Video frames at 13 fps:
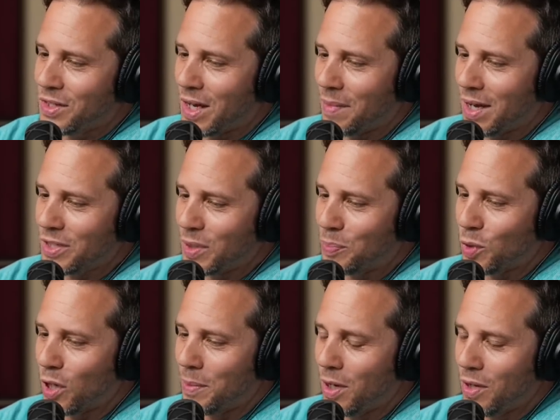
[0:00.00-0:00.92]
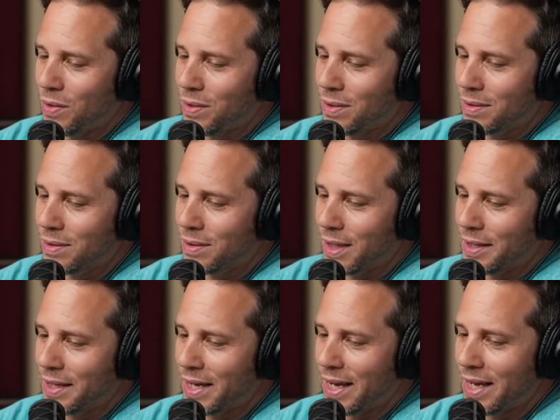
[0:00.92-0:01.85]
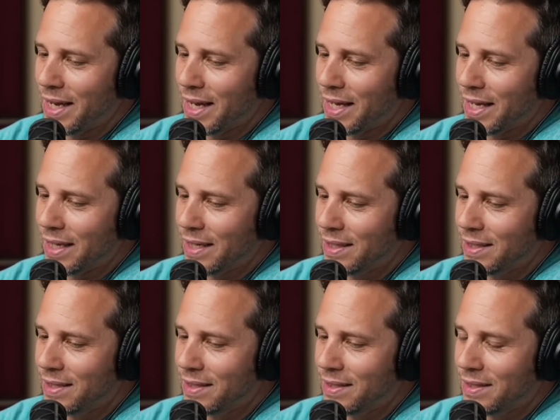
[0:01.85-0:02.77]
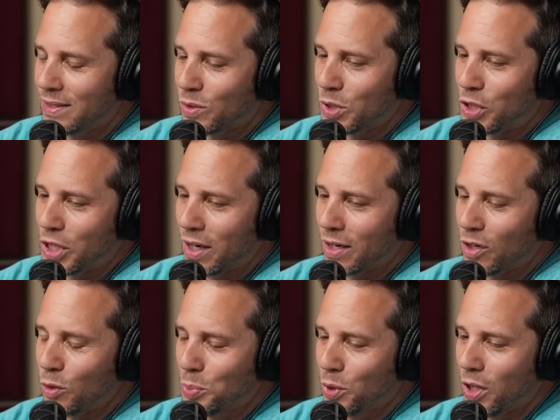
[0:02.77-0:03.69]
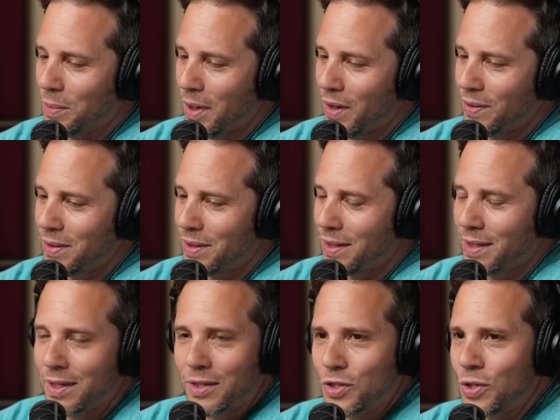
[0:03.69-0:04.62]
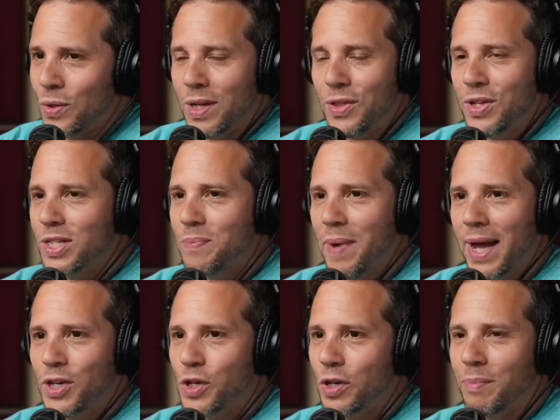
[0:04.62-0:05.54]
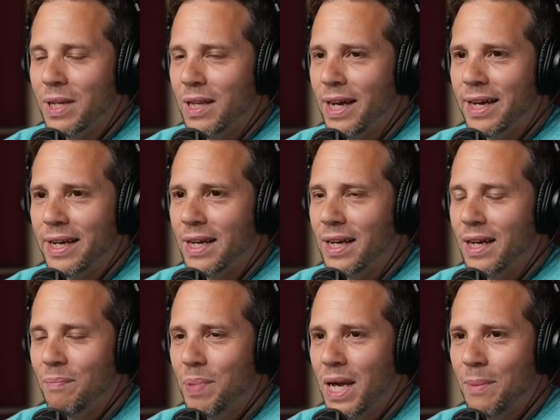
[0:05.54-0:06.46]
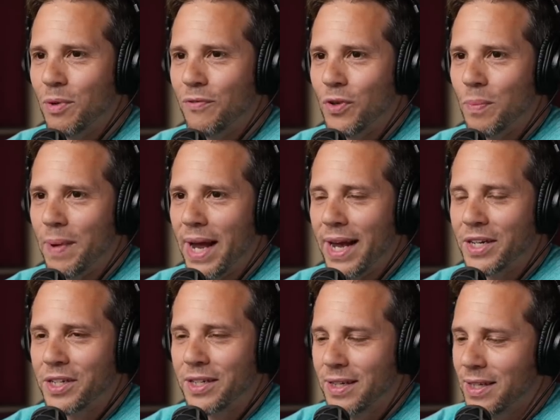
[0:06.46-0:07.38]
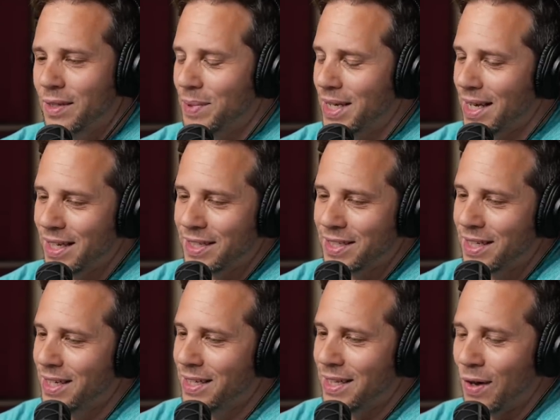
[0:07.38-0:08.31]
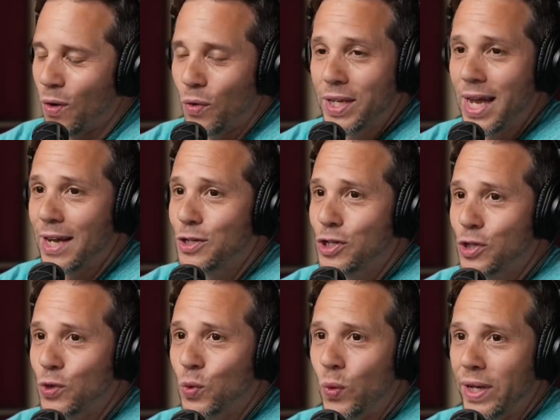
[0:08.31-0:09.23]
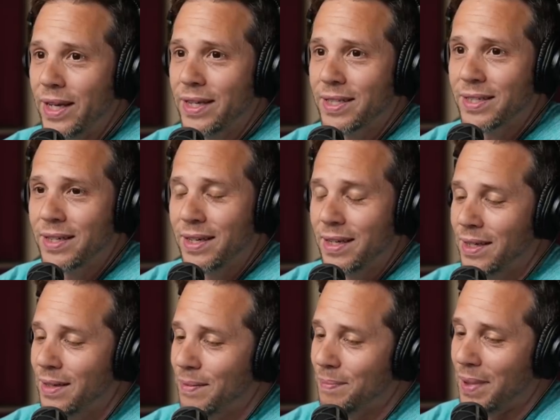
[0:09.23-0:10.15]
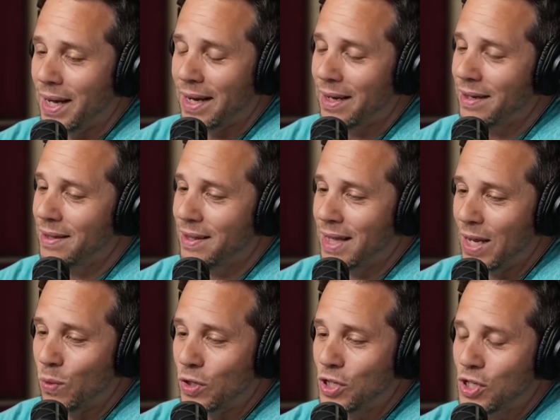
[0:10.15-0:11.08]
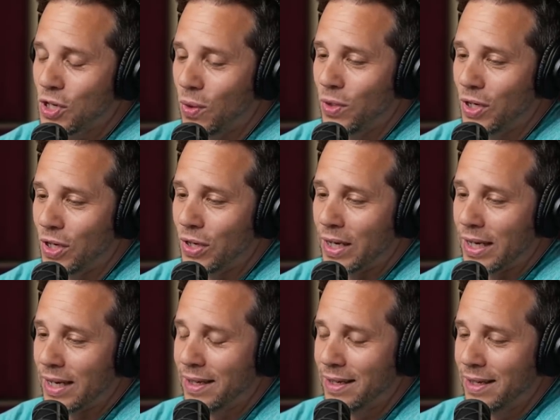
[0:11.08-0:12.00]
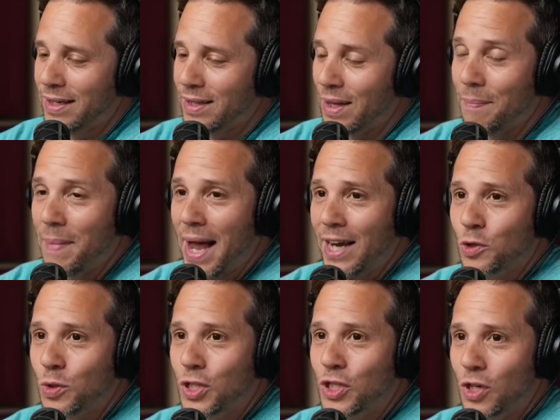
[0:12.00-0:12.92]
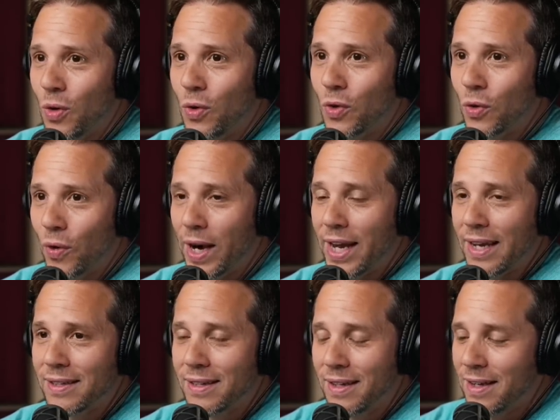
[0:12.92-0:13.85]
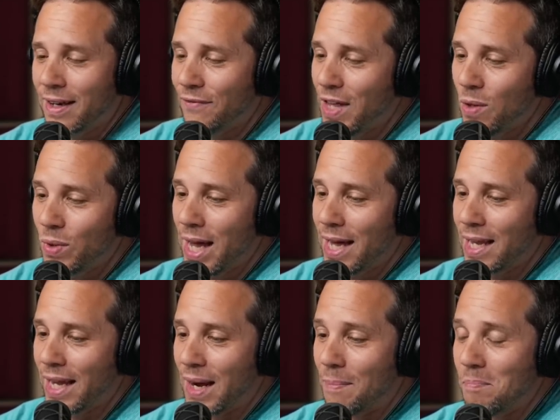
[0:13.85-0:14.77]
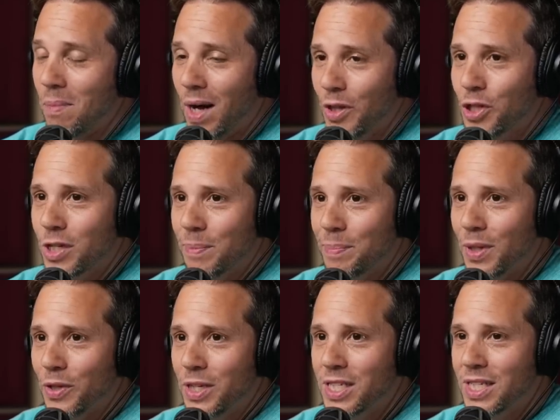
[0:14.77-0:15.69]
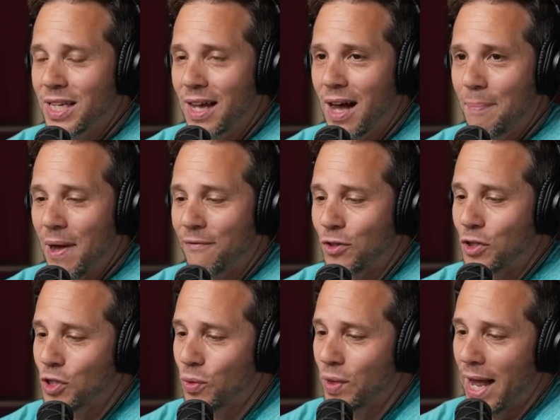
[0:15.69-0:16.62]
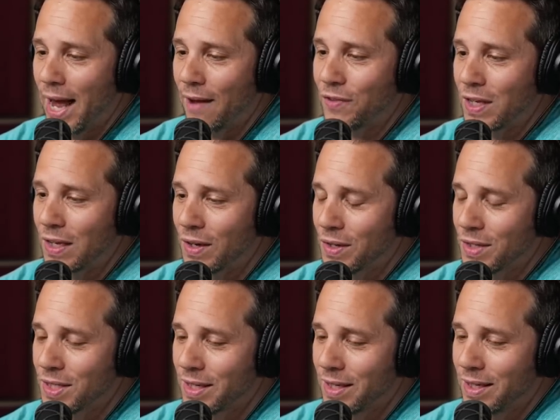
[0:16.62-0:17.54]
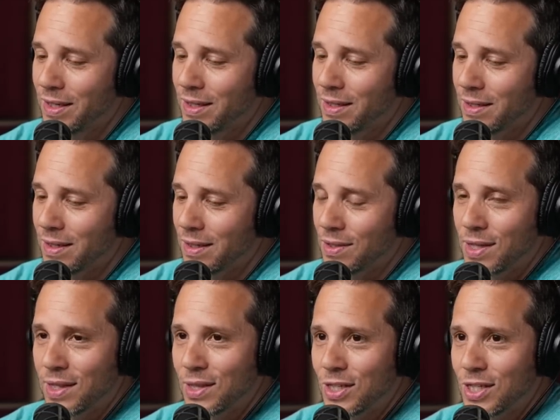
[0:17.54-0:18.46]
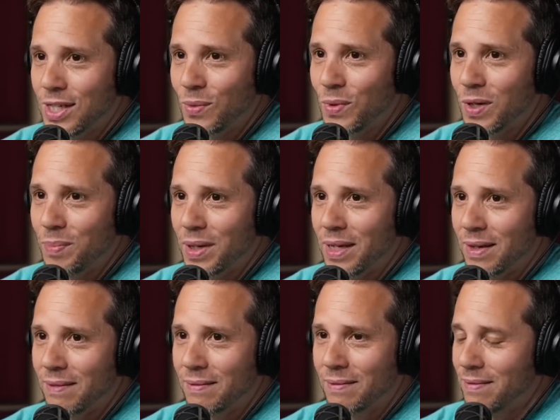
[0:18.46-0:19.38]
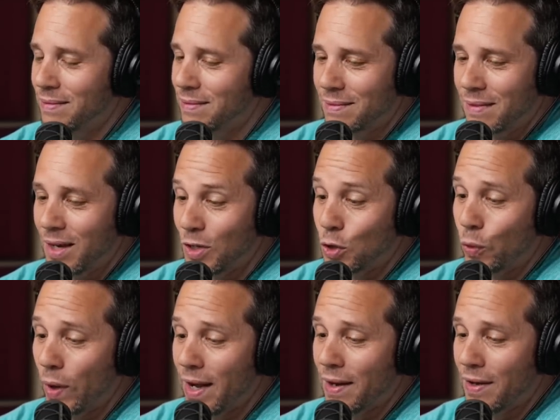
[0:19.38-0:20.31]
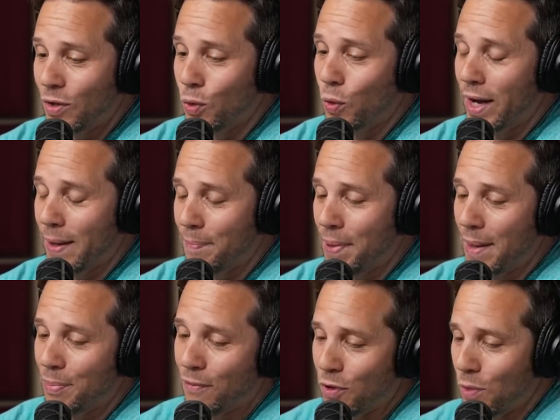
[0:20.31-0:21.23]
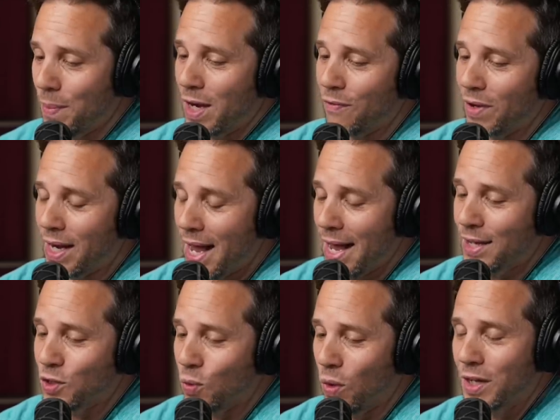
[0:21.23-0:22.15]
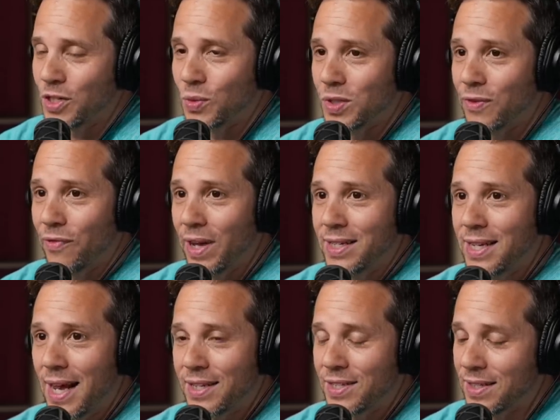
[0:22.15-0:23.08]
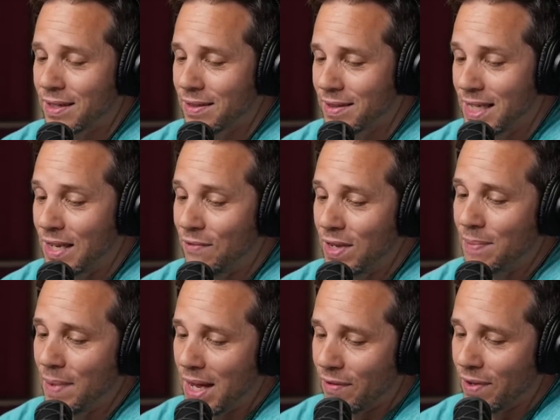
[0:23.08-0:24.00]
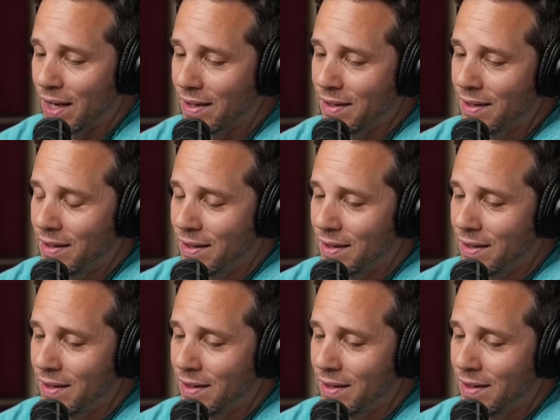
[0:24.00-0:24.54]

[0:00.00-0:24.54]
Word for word: Jon Moxley promo, and then a uh, Chris Jericho promo. Dude, this match should have been like a, a pay per view match because they only had two weeks, but they were so good the match was so great. If they would have had like a month to build this thing up after two and a half years, I think this thing would have been a great, great pay per view main event. As it was, it was a fantastic TV main event.